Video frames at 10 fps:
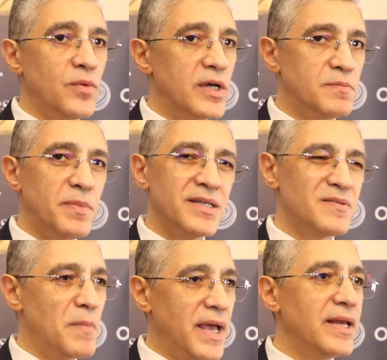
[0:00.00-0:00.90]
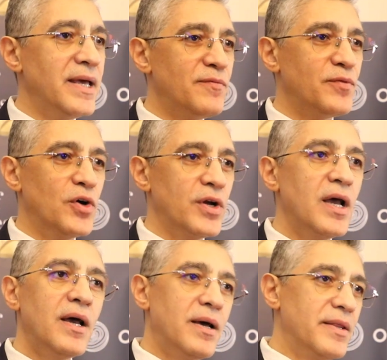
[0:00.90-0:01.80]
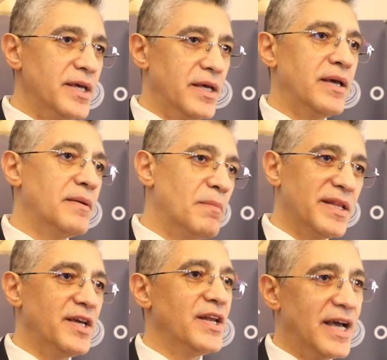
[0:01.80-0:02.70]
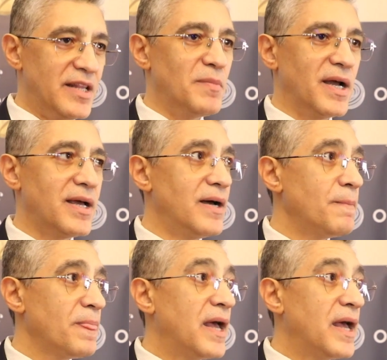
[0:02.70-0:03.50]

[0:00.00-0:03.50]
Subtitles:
was based mainly for the Medina and Mecca.